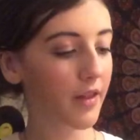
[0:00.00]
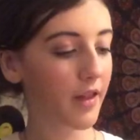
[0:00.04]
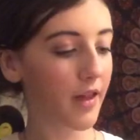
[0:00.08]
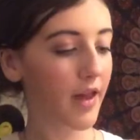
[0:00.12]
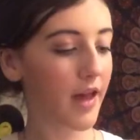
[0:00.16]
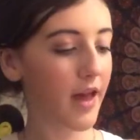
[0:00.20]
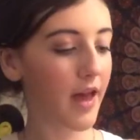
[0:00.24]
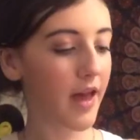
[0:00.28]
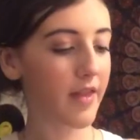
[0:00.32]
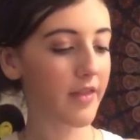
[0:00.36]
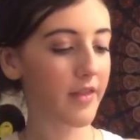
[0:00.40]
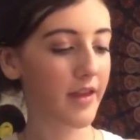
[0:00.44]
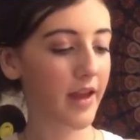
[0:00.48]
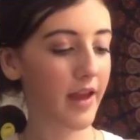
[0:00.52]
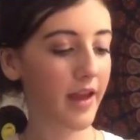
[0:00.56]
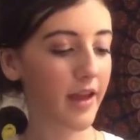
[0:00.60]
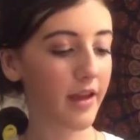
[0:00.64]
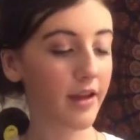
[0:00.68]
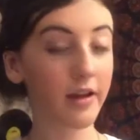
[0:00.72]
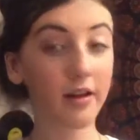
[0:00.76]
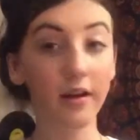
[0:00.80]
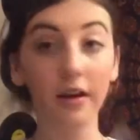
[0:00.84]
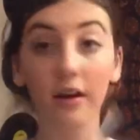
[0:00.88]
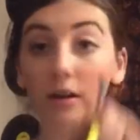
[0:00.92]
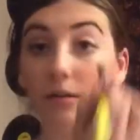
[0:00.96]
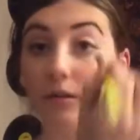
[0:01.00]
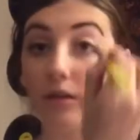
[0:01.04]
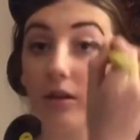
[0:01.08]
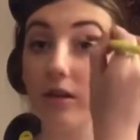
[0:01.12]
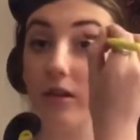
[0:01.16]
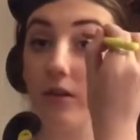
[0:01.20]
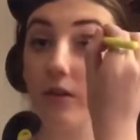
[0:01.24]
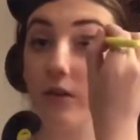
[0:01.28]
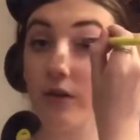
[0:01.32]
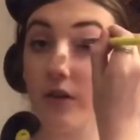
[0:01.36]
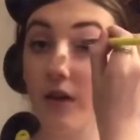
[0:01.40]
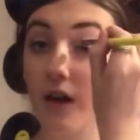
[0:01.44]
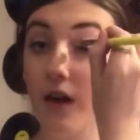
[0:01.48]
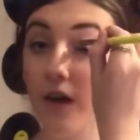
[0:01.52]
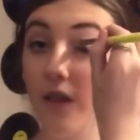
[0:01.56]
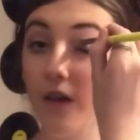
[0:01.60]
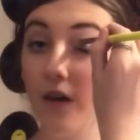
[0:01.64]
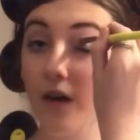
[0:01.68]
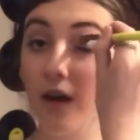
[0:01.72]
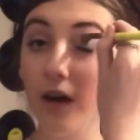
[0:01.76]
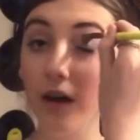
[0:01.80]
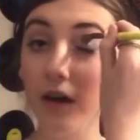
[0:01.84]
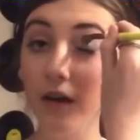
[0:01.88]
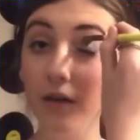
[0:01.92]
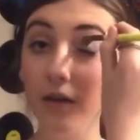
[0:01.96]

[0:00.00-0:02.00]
And then I'm going to do it the other eye.